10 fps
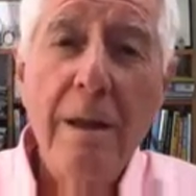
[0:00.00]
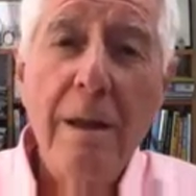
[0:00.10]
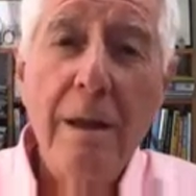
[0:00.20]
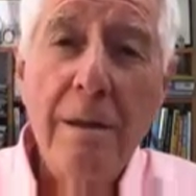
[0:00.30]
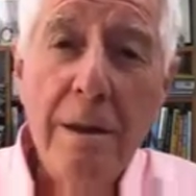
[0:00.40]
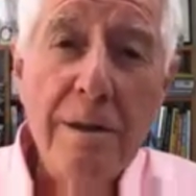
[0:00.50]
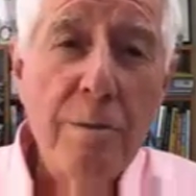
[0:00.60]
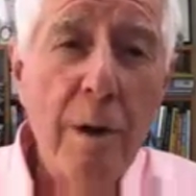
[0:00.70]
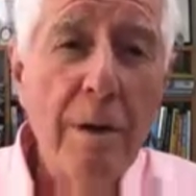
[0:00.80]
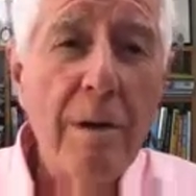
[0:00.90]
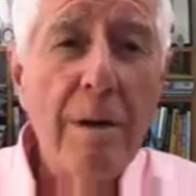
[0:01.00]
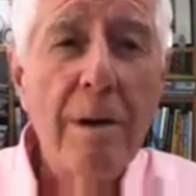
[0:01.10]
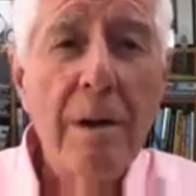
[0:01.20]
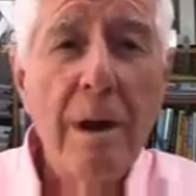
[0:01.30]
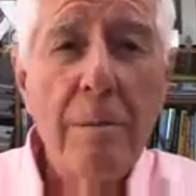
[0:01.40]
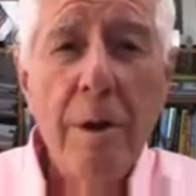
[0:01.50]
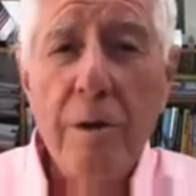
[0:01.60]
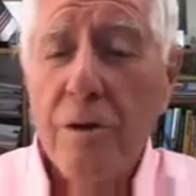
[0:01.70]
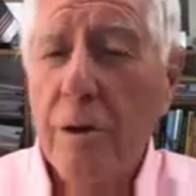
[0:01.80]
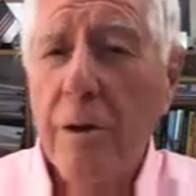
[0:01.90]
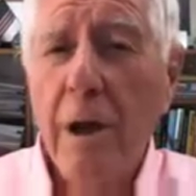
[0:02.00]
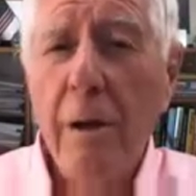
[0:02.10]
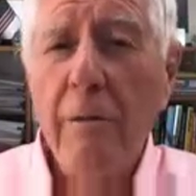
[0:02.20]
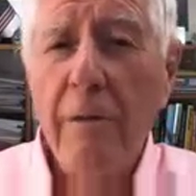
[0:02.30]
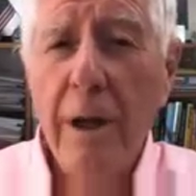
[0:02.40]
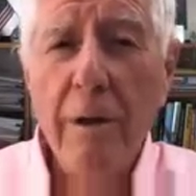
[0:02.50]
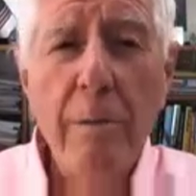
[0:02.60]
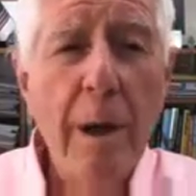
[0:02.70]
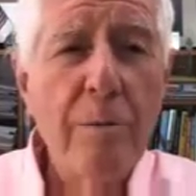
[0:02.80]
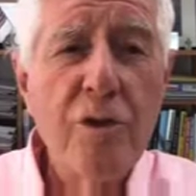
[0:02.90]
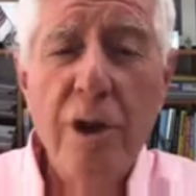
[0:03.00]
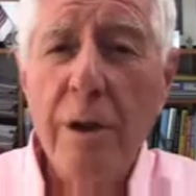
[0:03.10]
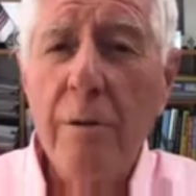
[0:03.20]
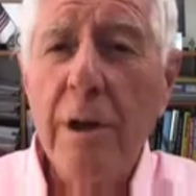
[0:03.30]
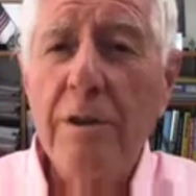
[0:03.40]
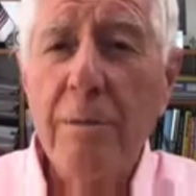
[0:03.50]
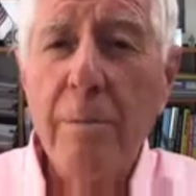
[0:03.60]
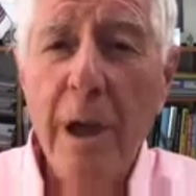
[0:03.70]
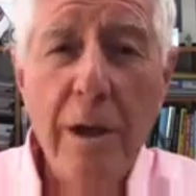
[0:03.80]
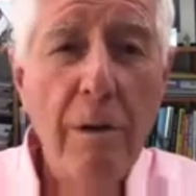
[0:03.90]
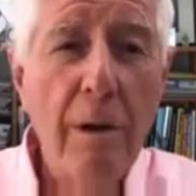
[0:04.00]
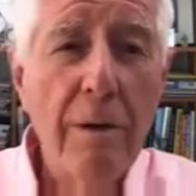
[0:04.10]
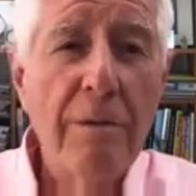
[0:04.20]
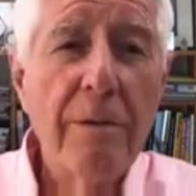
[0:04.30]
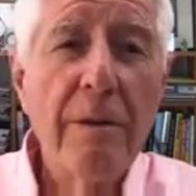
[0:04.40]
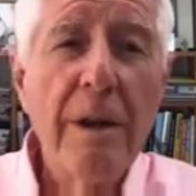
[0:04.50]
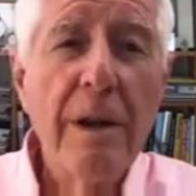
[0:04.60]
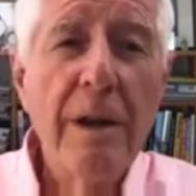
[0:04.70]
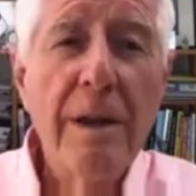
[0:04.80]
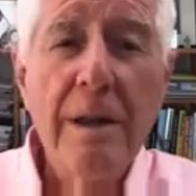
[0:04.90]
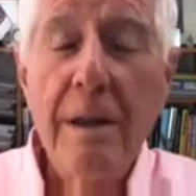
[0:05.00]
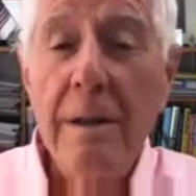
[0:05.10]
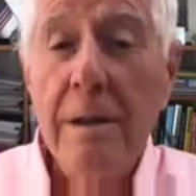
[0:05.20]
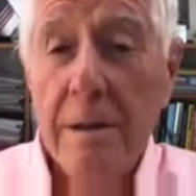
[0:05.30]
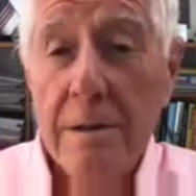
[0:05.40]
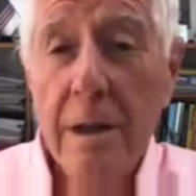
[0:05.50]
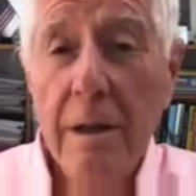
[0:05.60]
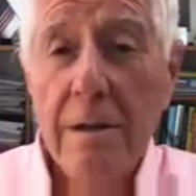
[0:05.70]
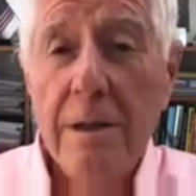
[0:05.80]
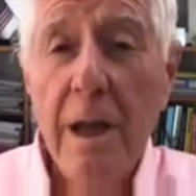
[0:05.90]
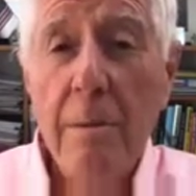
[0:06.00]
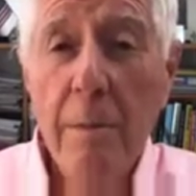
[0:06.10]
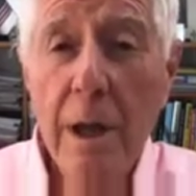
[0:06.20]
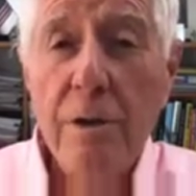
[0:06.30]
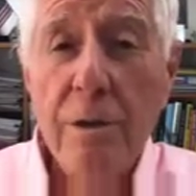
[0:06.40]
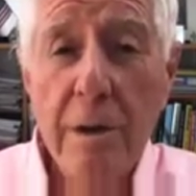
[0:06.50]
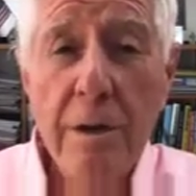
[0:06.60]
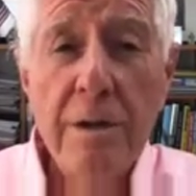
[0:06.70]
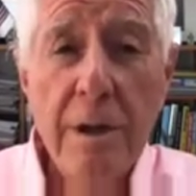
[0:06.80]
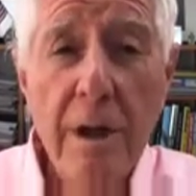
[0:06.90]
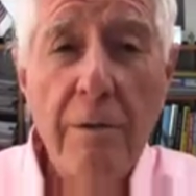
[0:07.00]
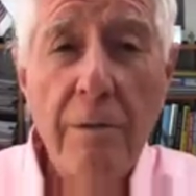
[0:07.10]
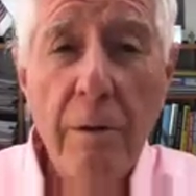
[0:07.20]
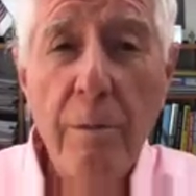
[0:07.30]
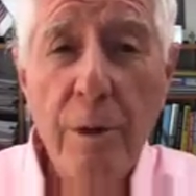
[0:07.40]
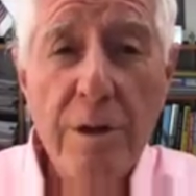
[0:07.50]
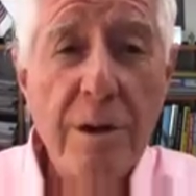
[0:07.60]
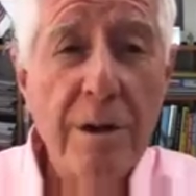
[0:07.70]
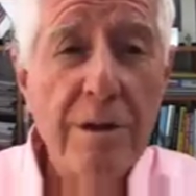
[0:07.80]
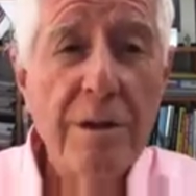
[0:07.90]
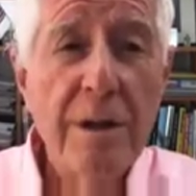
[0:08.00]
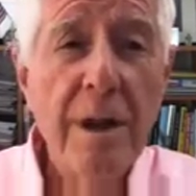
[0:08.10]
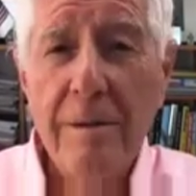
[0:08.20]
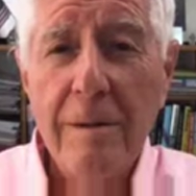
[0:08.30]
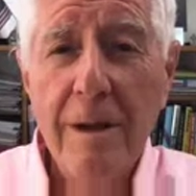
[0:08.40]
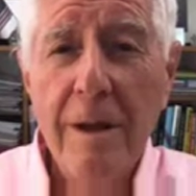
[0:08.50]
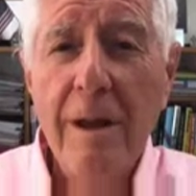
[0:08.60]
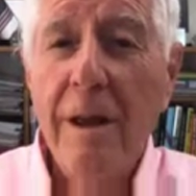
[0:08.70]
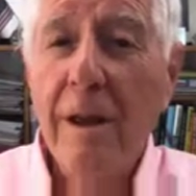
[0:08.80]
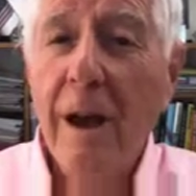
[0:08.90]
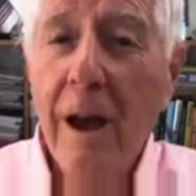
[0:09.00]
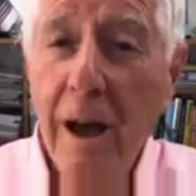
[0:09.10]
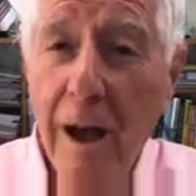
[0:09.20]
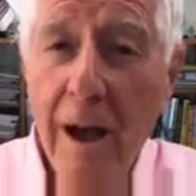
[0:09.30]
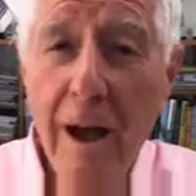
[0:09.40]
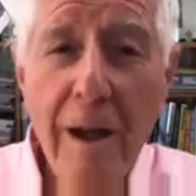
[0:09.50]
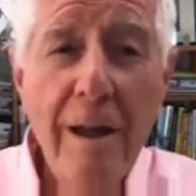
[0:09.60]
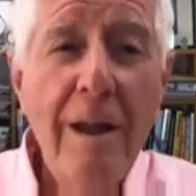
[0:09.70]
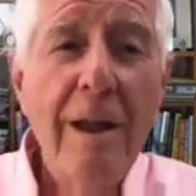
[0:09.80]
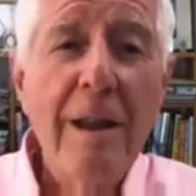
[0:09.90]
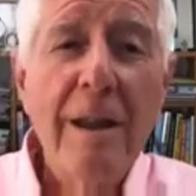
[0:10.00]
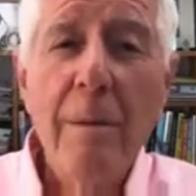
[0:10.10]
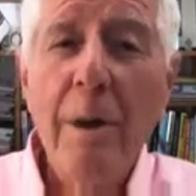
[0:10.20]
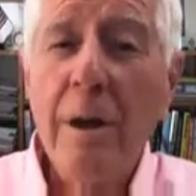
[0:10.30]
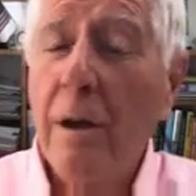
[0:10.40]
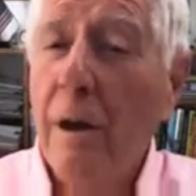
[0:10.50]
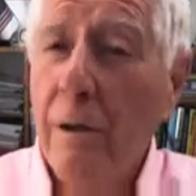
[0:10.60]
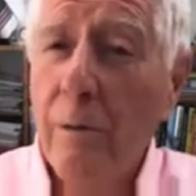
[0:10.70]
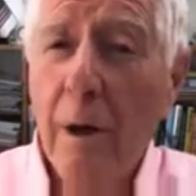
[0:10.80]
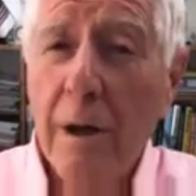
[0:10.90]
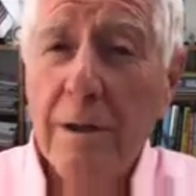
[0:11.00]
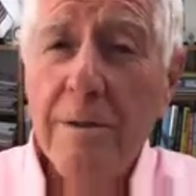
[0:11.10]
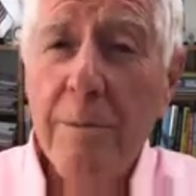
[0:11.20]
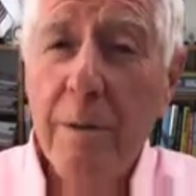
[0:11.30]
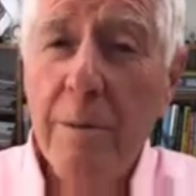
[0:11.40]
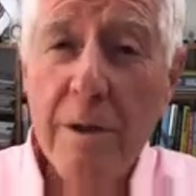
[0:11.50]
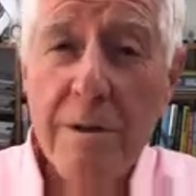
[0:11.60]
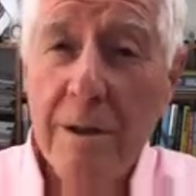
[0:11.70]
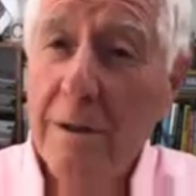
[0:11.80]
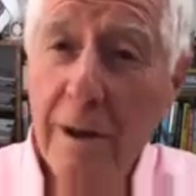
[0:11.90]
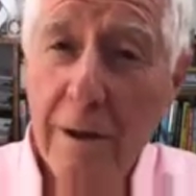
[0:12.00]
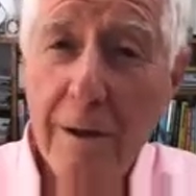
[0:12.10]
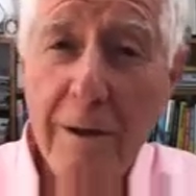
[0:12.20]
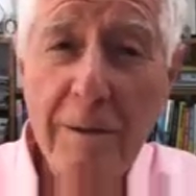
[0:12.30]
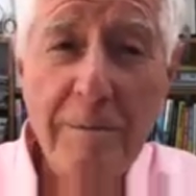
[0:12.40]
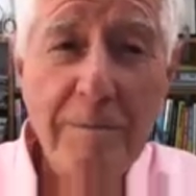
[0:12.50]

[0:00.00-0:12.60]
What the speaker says: In this one, I'm going to show you how a value map generates a payoff, in this case a major insight for a business, an aha that might otherwise be missed entirely.